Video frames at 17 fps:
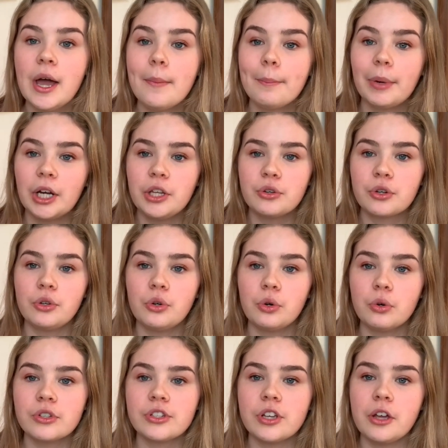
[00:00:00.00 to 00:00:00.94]
but you can
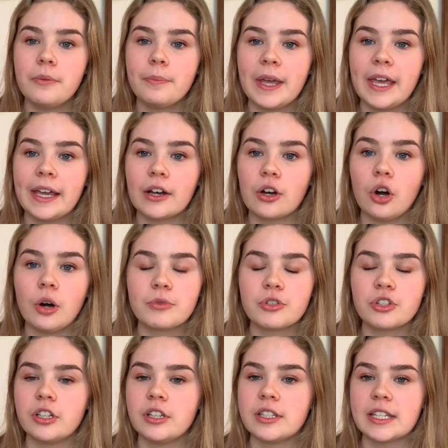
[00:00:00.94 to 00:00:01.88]
also pick
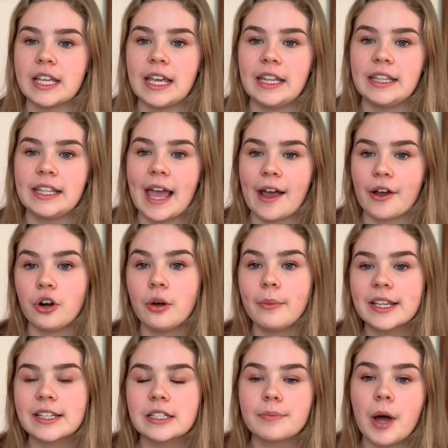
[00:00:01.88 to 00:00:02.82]
options in the
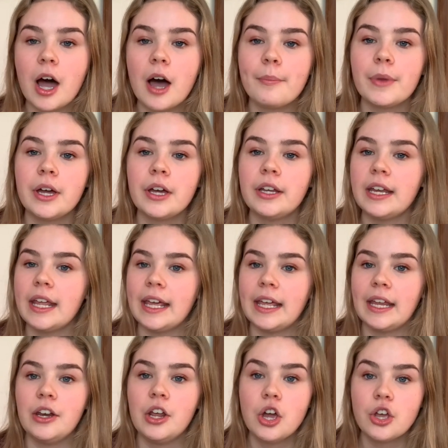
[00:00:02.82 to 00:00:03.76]
Economics Department,
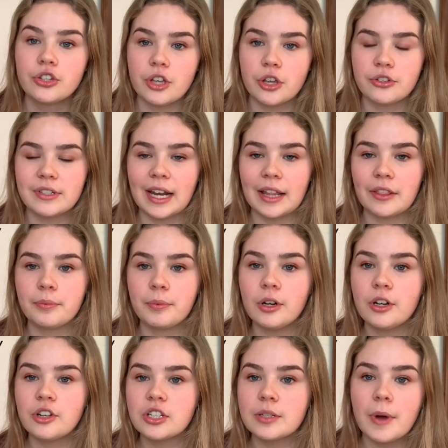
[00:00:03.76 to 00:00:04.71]
in Social
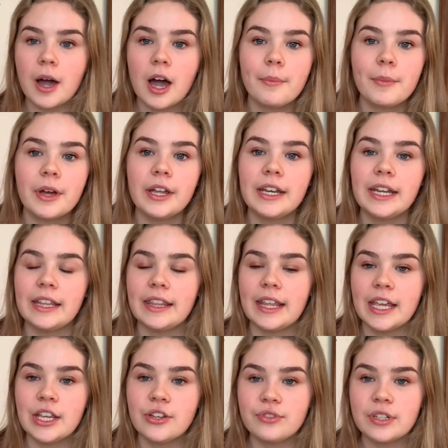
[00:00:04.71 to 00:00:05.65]
Anthropology Department, in
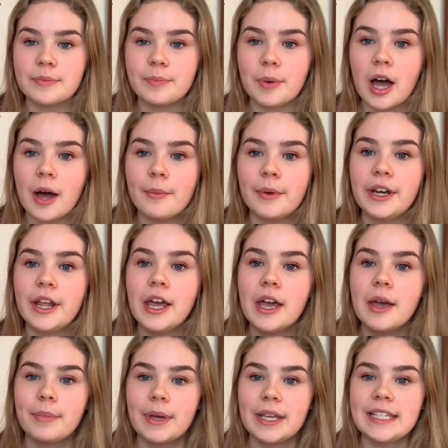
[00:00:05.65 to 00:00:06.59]
the History Department.
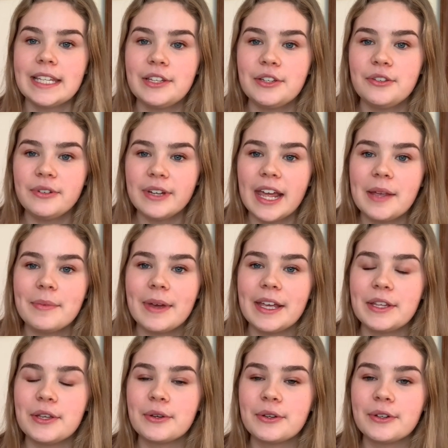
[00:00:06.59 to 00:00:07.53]
Basically, you name
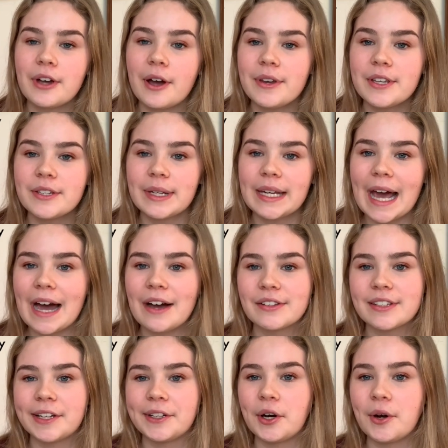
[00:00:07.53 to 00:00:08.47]
it, you can go and do an
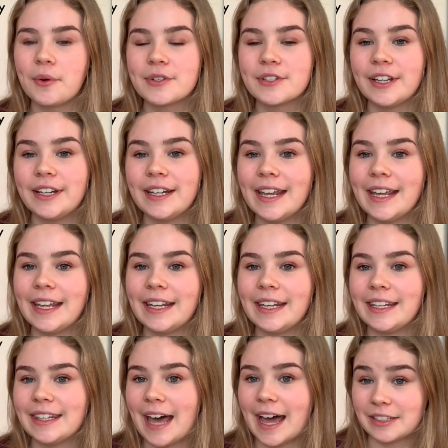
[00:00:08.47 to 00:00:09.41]
outside option
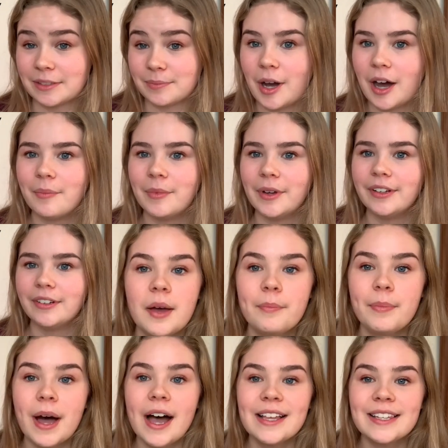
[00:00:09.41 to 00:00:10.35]
in that department.
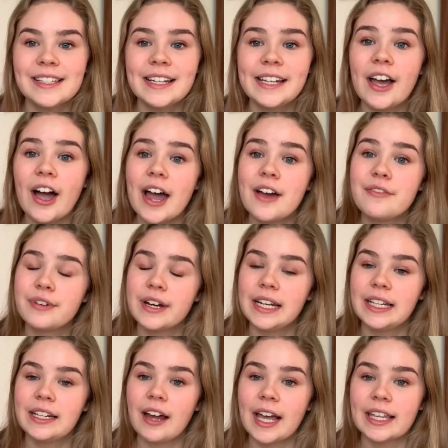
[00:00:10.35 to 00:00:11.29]
Personally, I
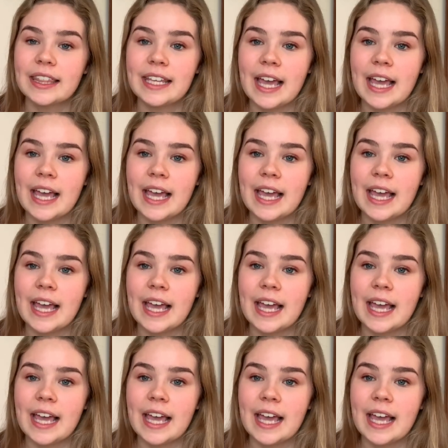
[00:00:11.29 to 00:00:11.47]
really like the